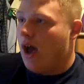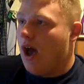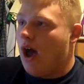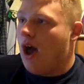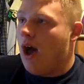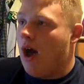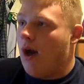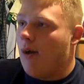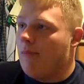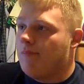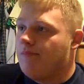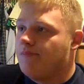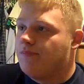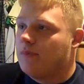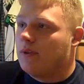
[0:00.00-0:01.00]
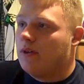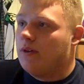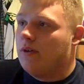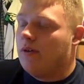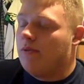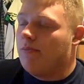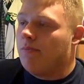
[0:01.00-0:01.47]

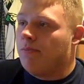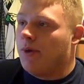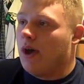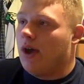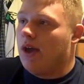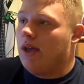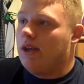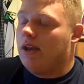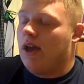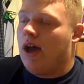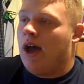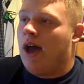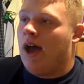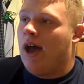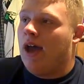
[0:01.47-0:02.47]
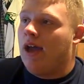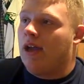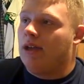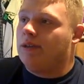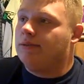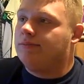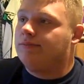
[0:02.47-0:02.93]
But
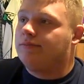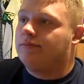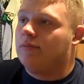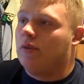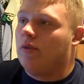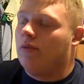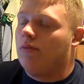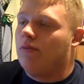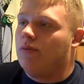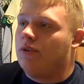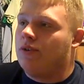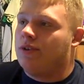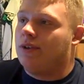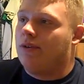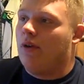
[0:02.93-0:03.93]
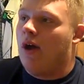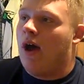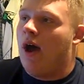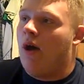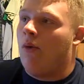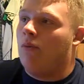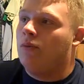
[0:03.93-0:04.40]
I
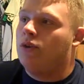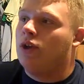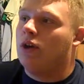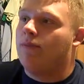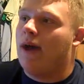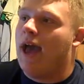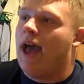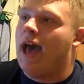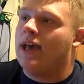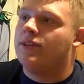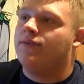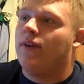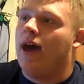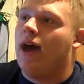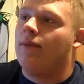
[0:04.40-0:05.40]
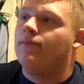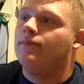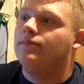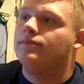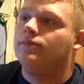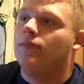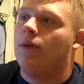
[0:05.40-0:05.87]
took my
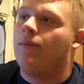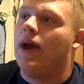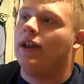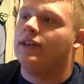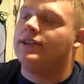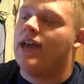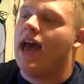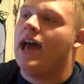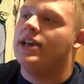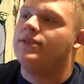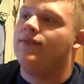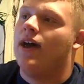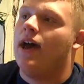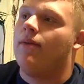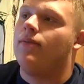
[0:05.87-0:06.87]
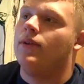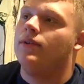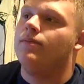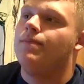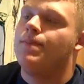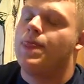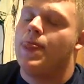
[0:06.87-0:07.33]
asvab, my practice asvab,
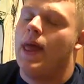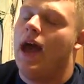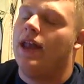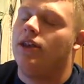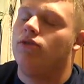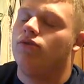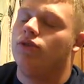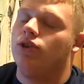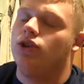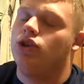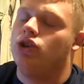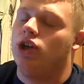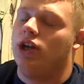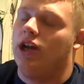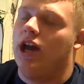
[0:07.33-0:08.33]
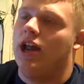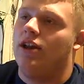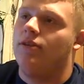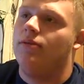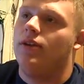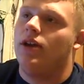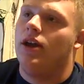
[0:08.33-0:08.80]
and I did really shitty at
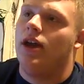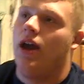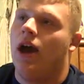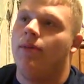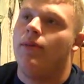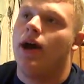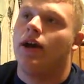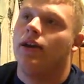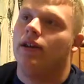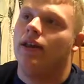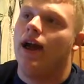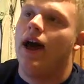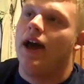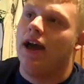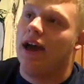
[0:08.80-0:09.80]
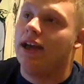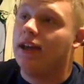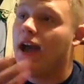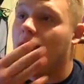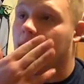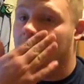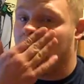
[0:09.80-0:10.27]
it. I'm not gonna lie, I
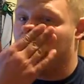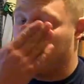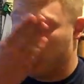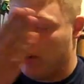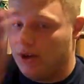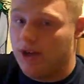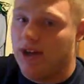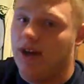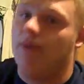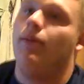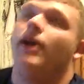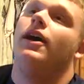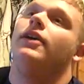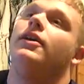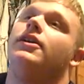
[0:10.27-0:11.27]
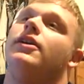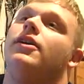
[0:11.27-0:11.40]
got like a 30 on my